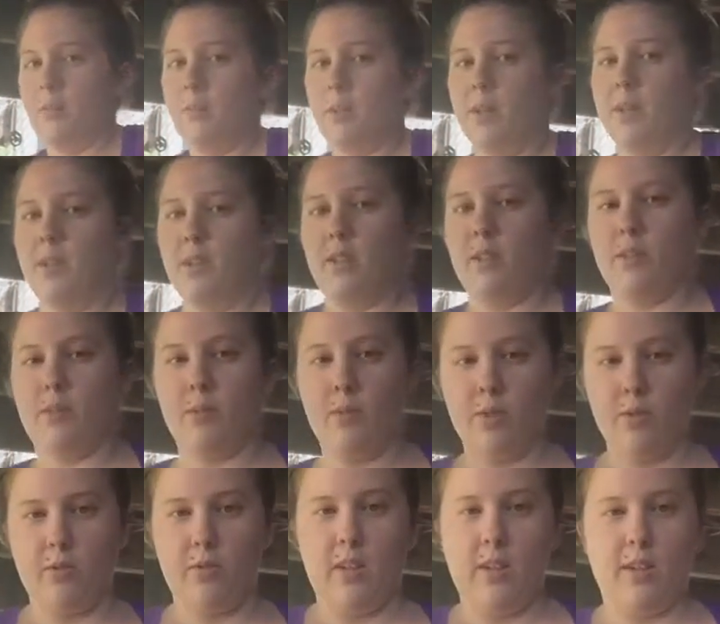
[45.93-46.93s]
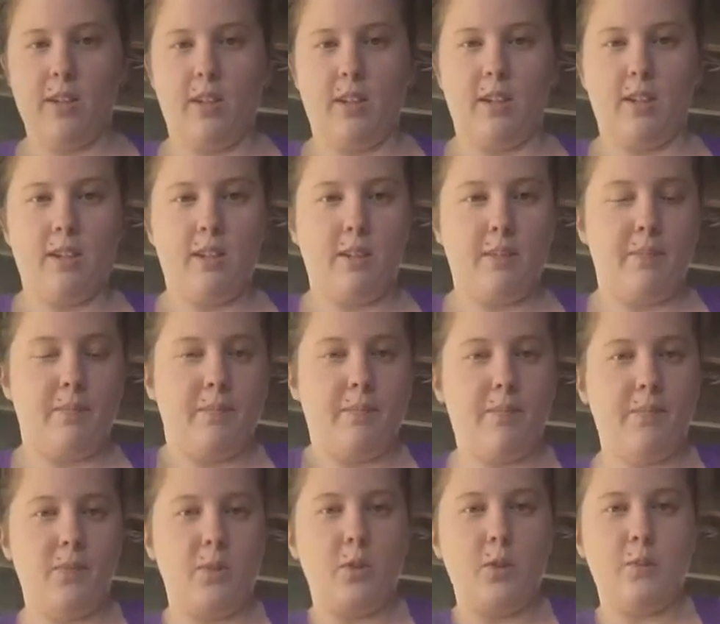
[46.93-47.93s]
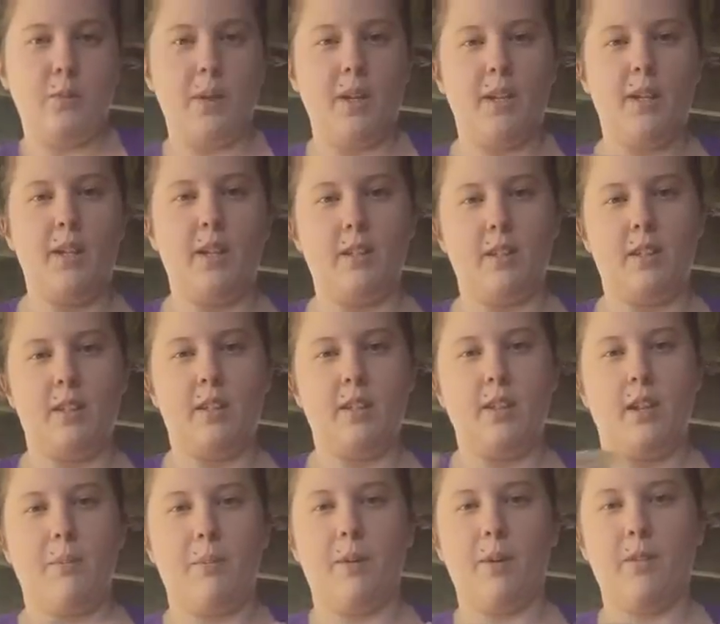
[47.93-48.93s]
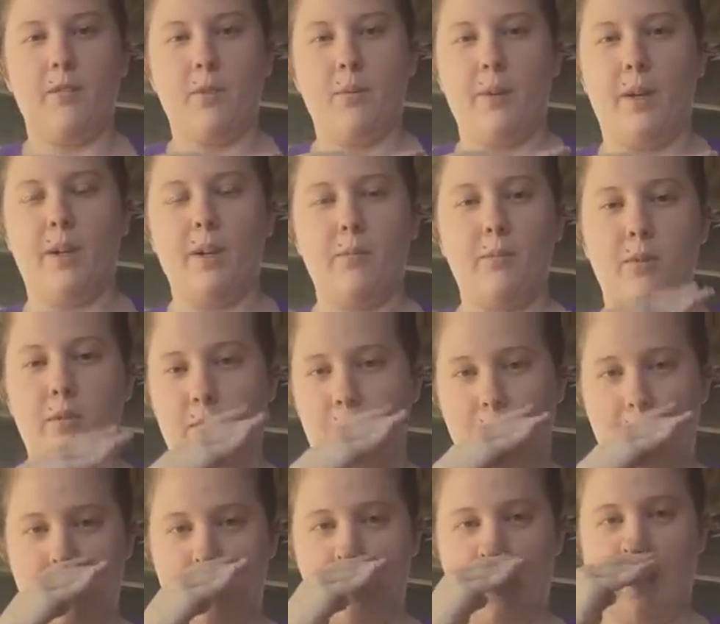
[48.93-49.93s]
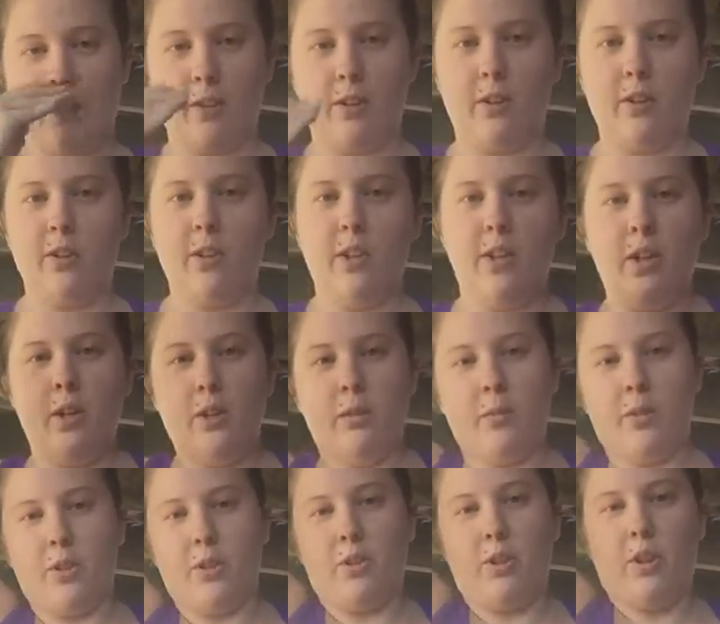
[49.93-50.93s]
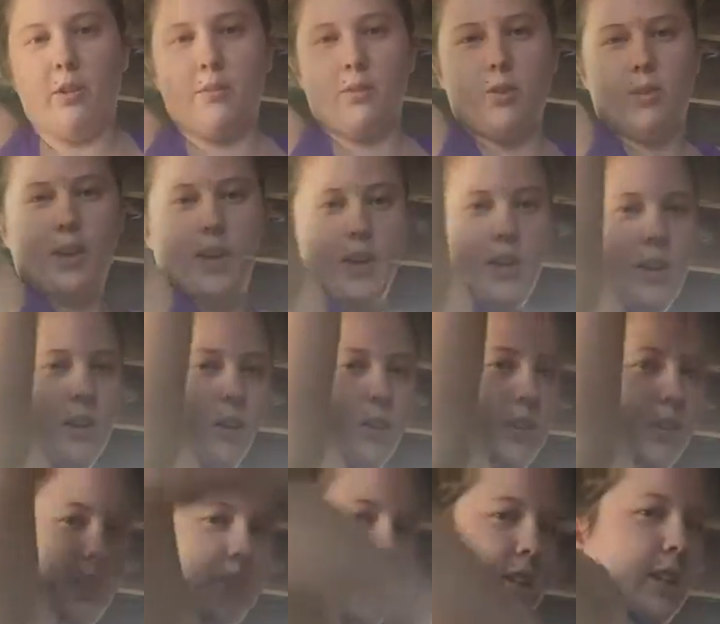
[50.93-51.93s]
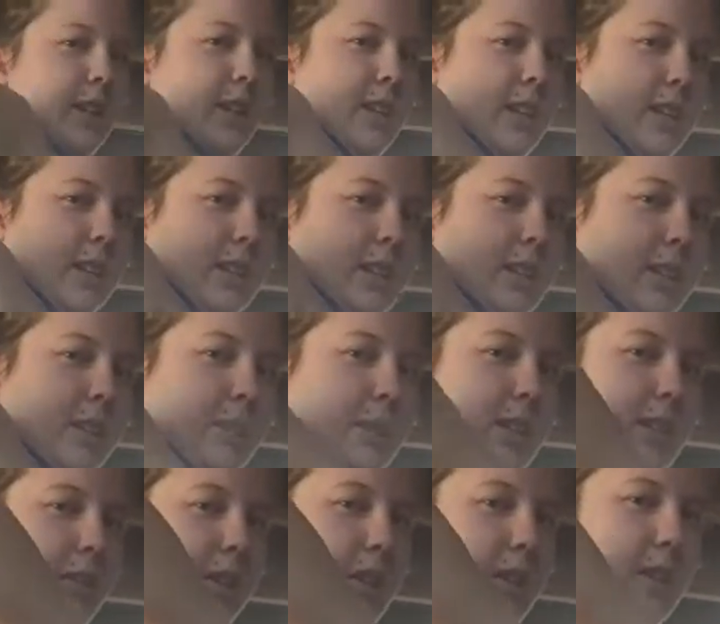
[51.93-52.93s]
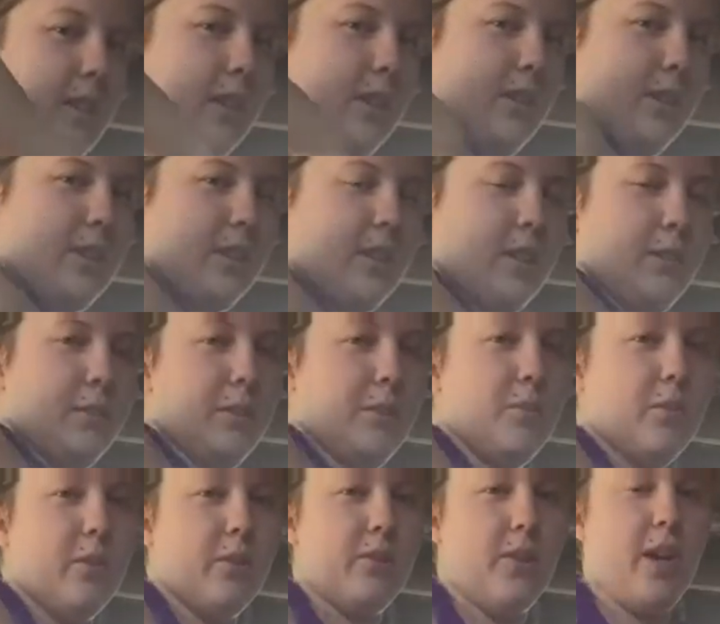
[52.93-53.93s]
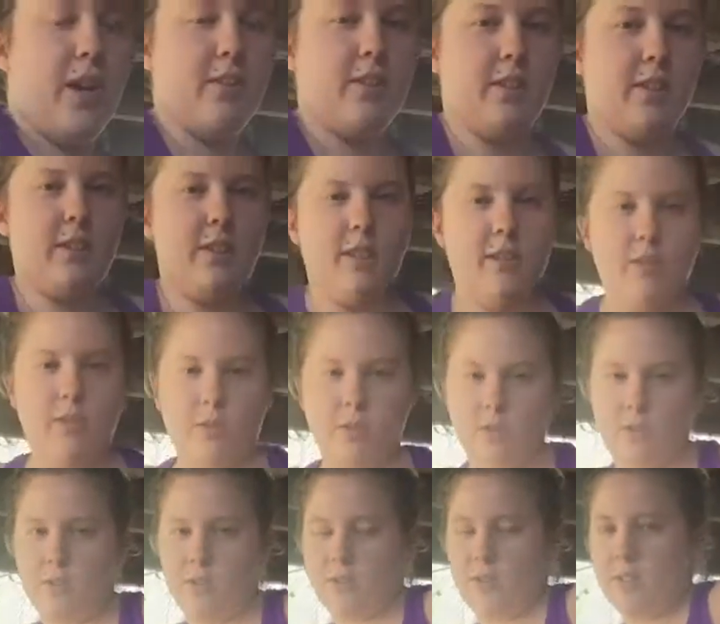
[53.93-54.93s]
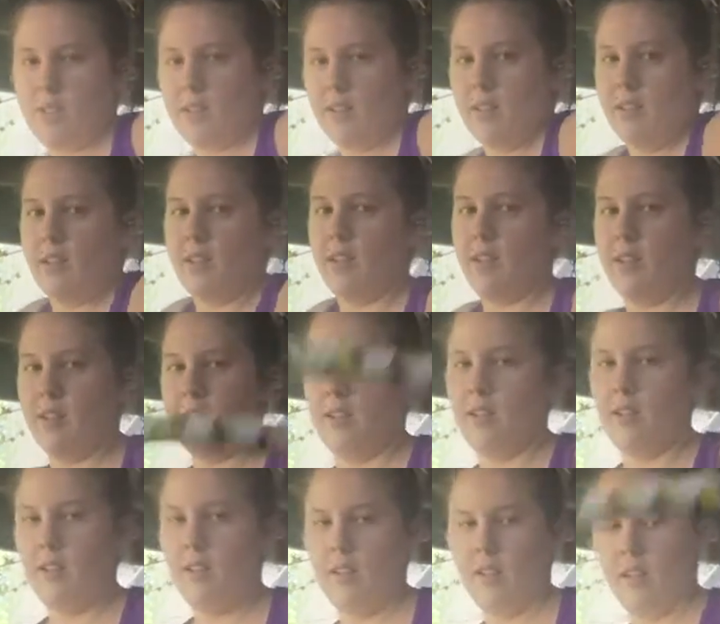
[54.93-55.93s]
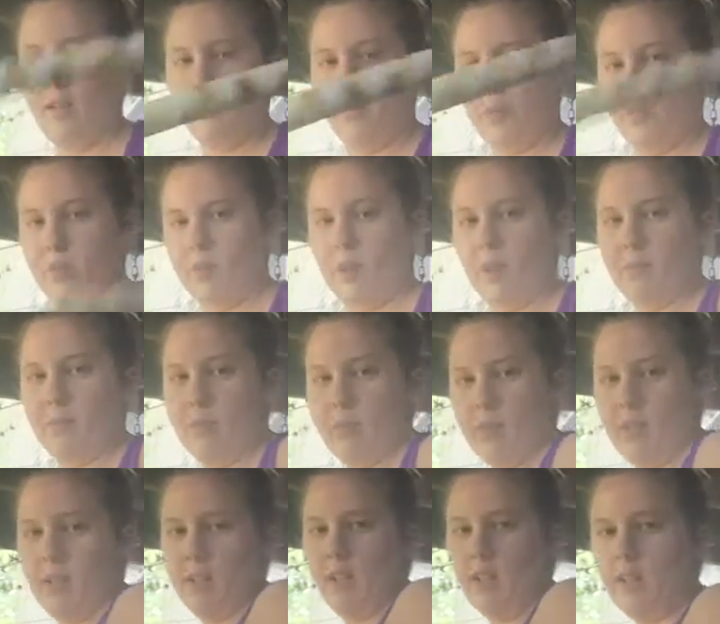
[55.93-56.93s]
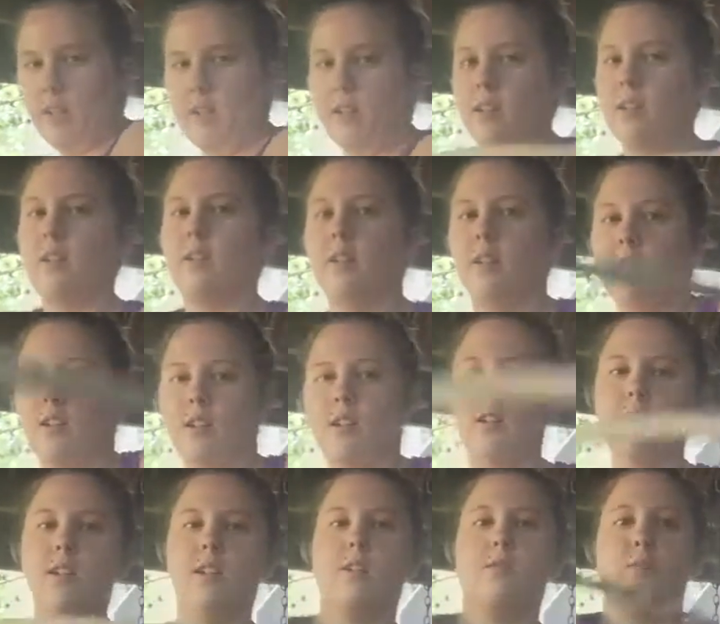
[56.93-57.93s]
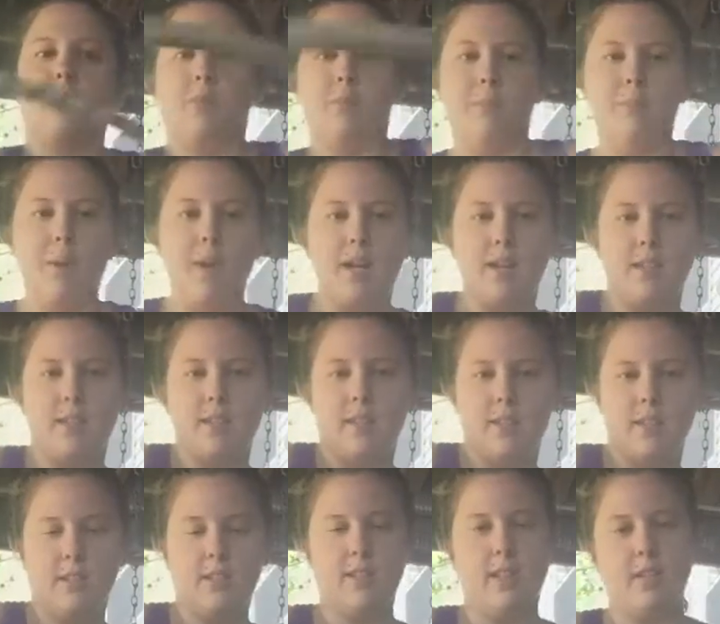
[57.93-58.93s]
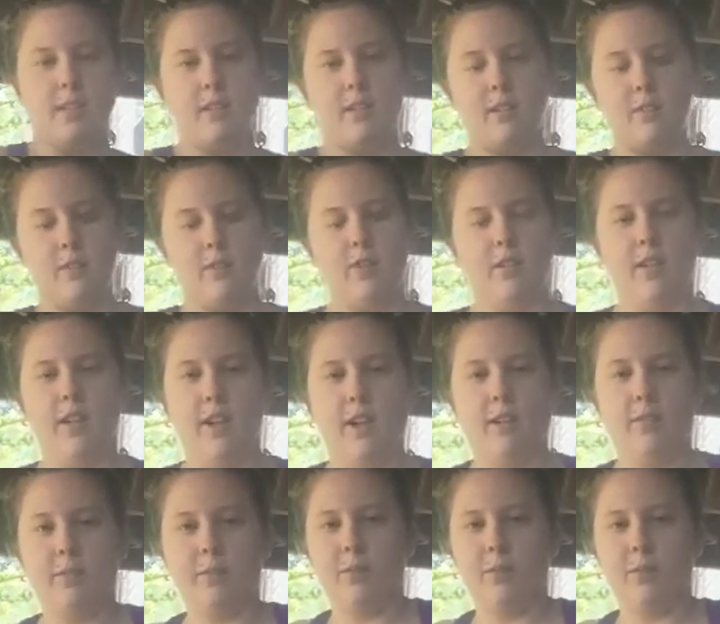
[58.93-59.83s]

Because when you're like this, you're making like the top part of your body more of a rectangle. When your arms are out, like being right here, is going to be more rounded. So as you can see, like when your arms are in, it's more boxy and it's likely to fall down.